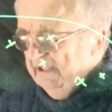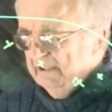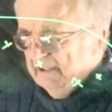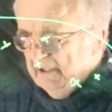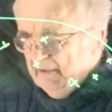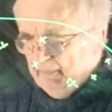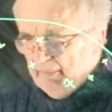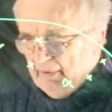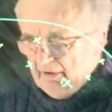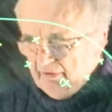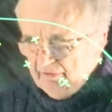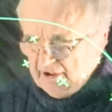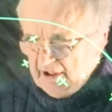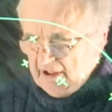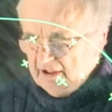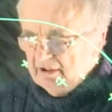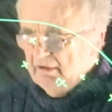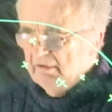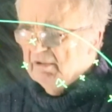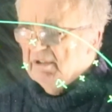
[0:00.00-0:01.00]
the
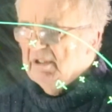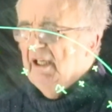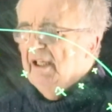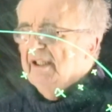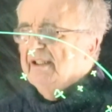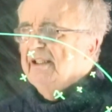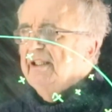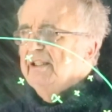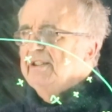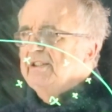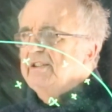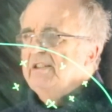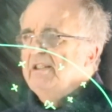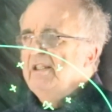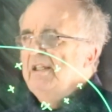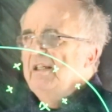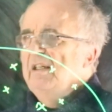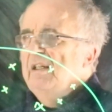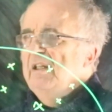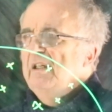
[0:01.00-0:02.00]
process looks like this.
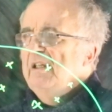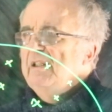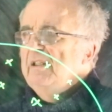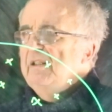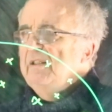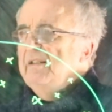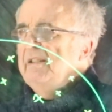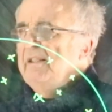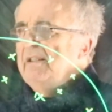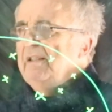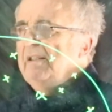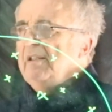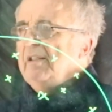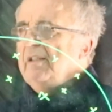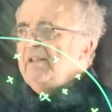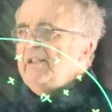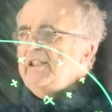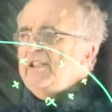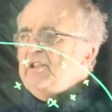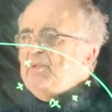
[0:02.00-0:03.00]

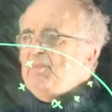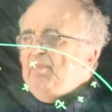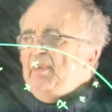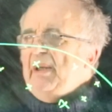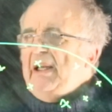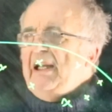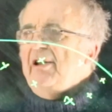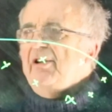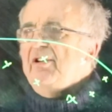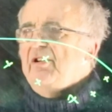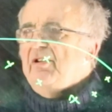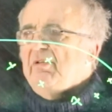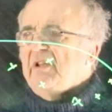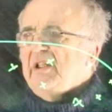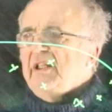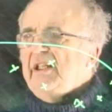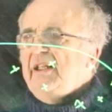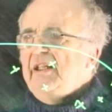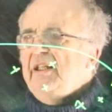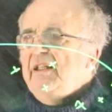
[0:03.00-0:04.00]
This
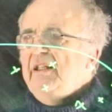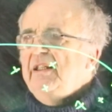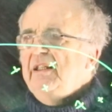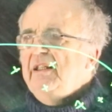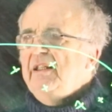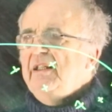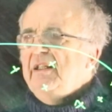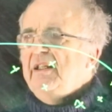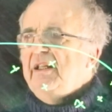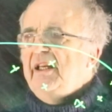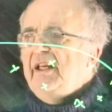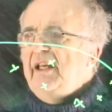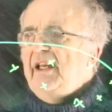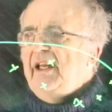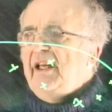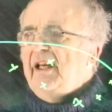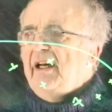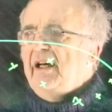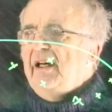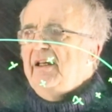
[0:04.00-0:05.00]
boundary
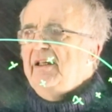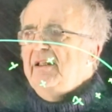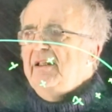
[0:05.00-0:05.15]
here